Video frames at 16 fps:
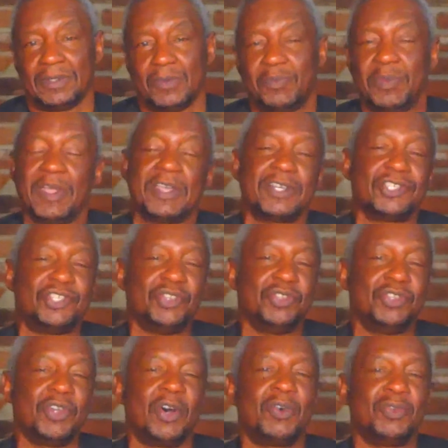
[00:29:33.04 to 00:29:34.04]
Because you
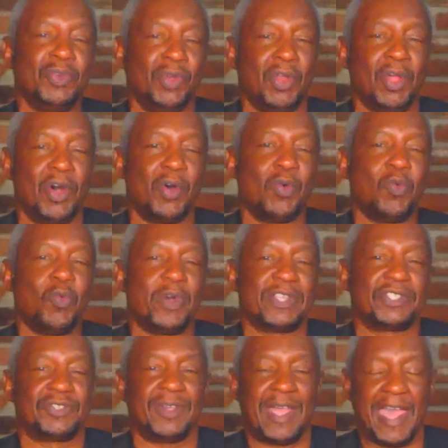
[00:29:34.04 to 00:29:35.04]
don't know
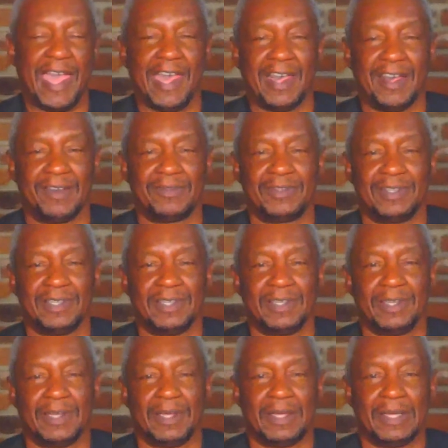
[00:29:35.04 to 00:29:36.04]
what you have,
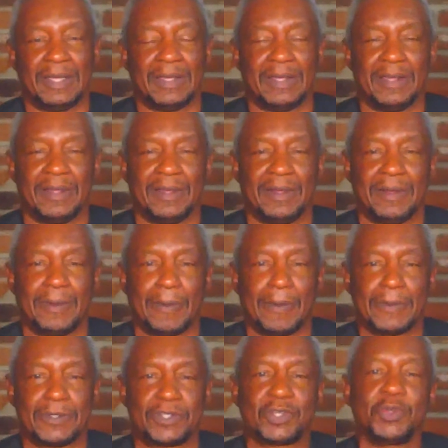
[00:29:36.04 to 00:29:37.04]

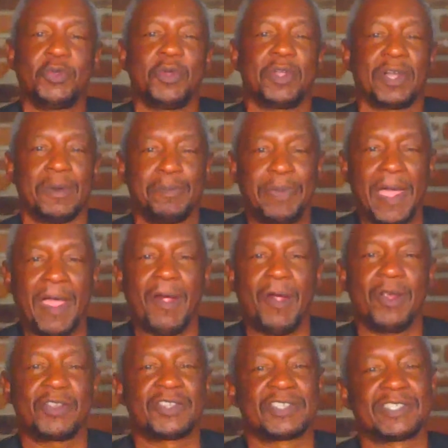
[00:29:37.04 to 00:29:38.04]
so you compare
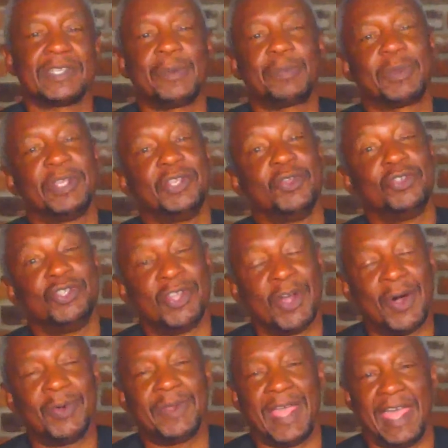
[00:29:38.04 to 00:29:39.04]
it to something you
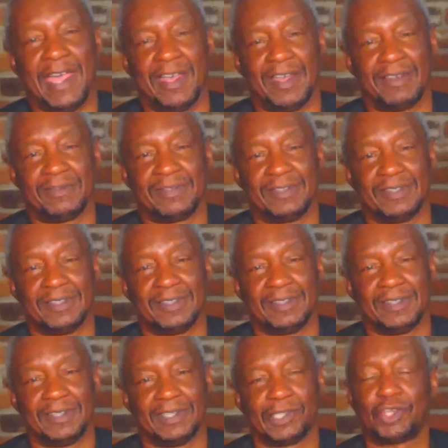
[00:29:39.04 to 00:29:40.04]
don't have
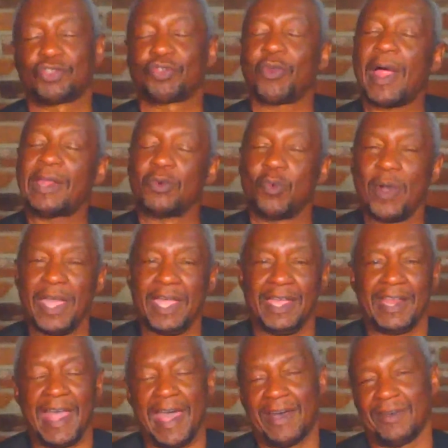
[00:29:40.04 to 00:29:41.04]
to try to weigh it
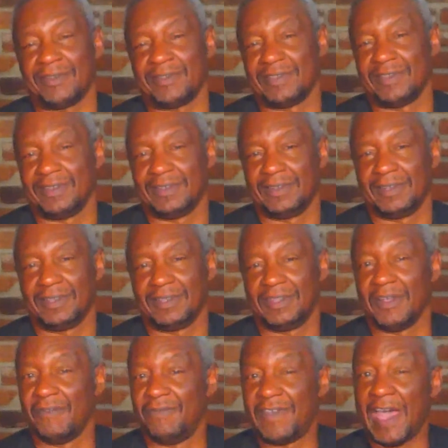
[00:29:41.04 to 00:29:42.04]
out,
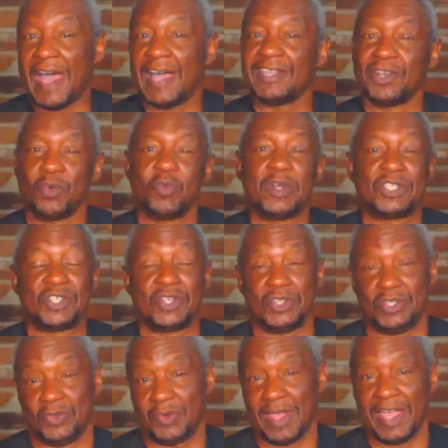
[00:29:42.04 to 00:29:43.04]
the value of what you
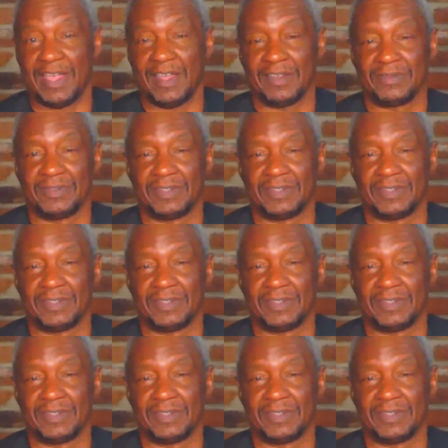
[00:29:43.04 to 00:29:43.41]
do have.